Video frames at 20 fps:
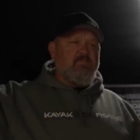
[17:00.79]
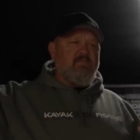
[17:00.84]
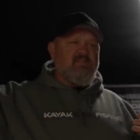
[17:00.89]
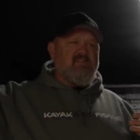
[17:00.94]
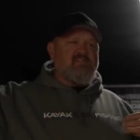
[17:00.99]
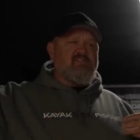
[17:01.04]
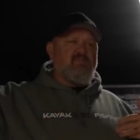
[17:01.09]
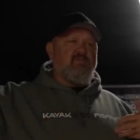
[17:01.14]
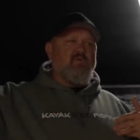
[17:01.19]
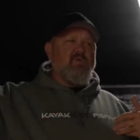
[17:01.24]

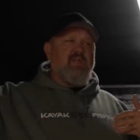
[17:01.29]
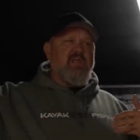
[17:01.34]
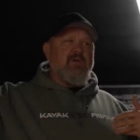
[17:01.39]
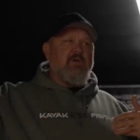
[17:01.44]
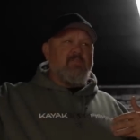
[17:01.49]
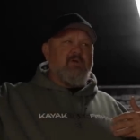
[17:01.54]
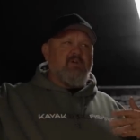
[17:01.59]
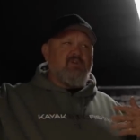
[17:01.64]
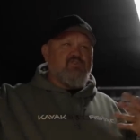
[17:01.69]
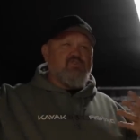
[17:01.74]
It's gonna allow
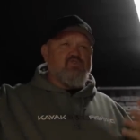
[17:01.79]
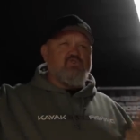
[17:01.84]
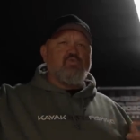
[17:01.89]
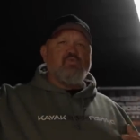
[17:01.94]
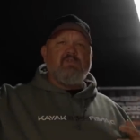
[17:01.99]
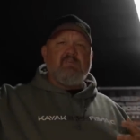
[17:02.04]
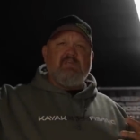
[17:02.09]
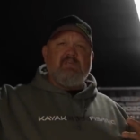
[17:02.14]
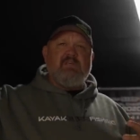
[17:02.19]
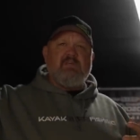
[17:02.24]
me to
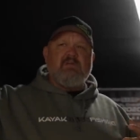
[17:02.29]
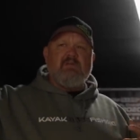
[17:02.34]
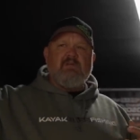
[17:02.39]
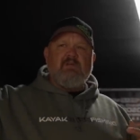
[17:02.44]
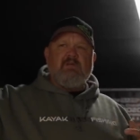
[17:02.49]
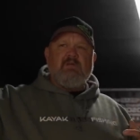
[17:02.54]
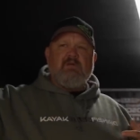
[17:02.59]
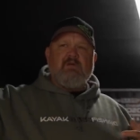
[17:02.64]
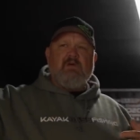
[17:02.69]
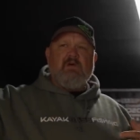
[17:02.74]
truly
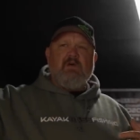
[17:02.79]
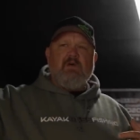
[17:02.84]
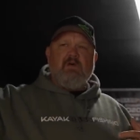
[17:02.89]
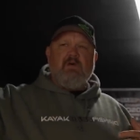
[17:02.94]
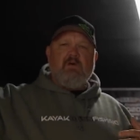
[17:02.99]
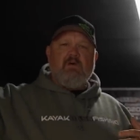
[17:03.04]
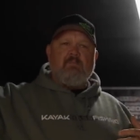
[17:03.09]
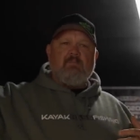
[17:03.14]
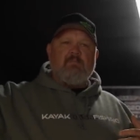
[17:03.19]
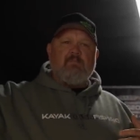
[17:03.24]

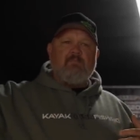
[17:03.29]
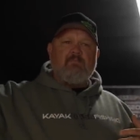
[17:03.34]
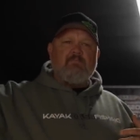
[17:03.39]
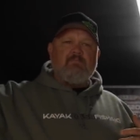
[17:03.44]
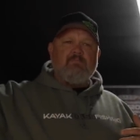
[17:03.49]
um,